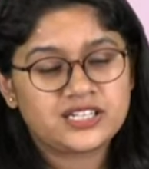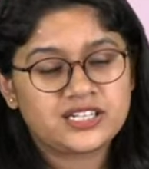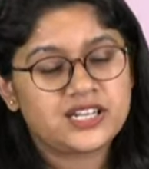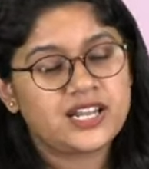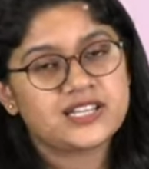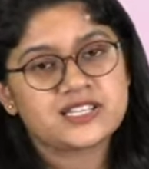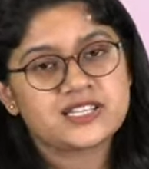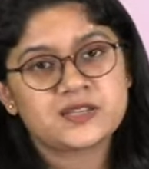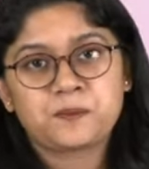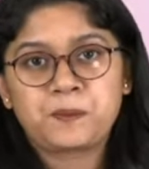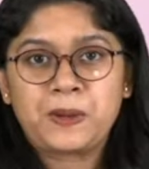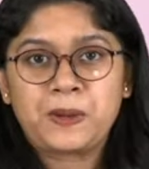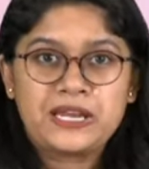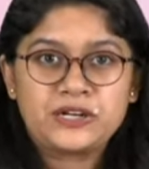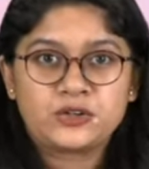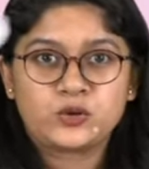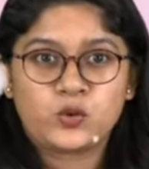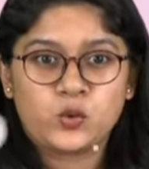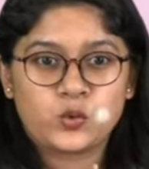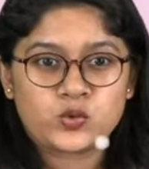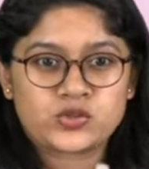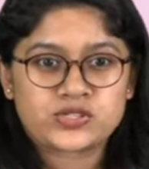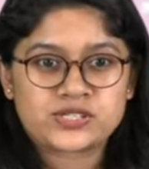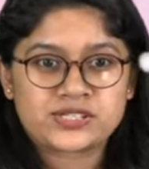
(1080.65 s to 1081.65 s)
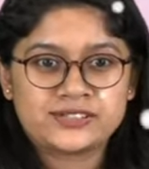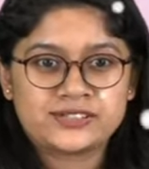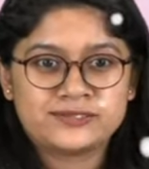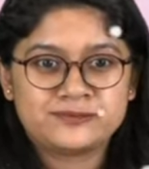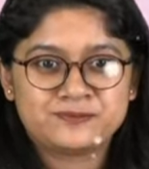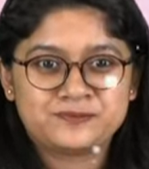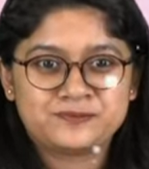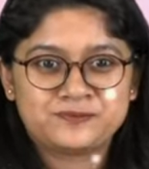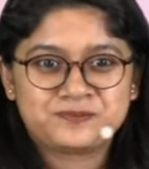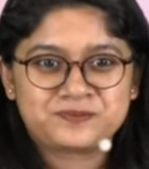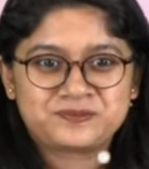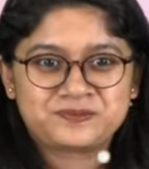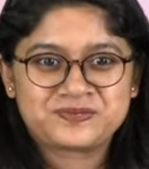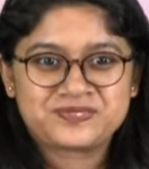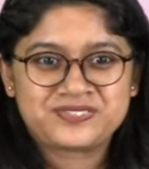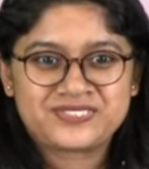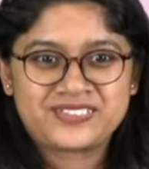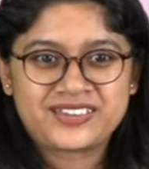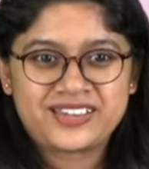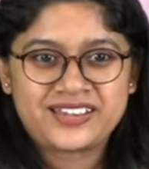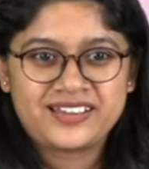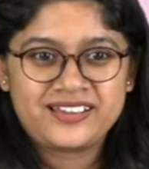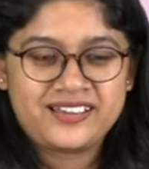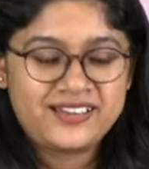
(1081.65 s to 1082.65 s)
And it's a paid course.
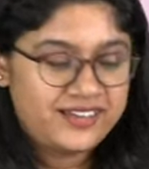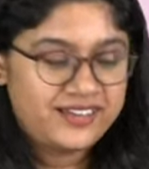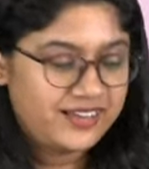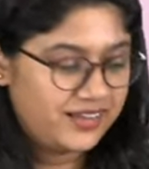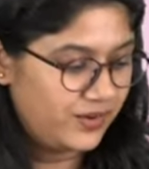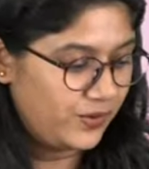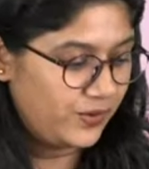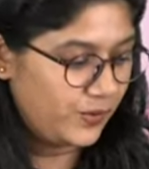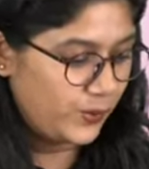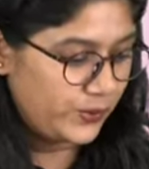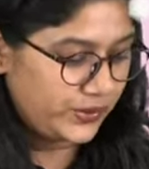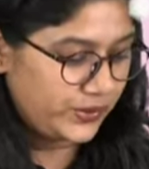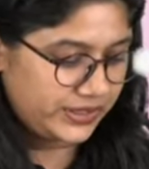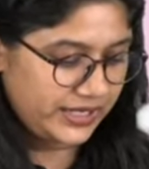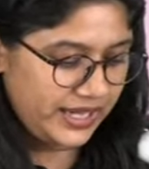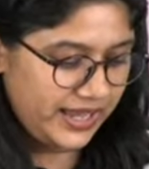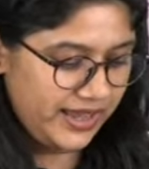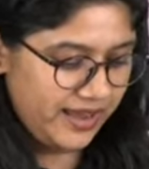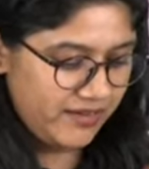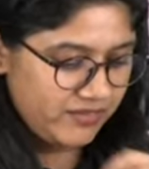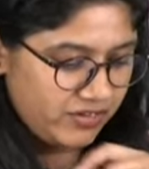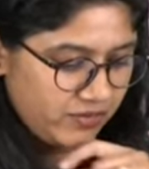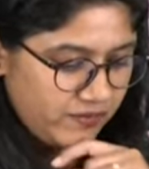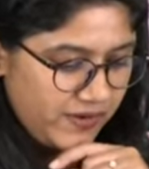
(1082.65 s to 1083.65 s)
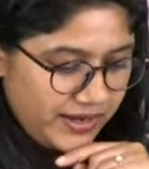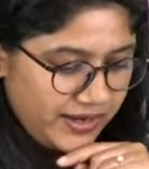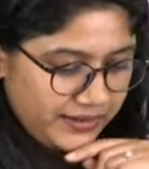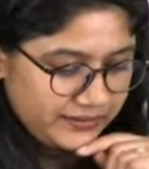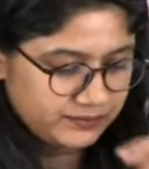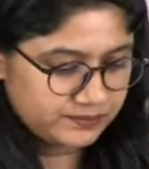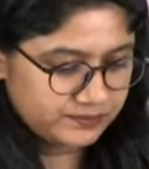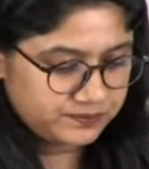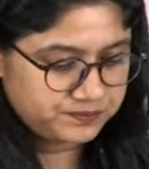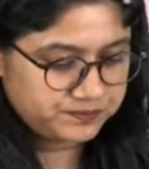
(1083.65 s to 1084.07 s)
Okay, everyone.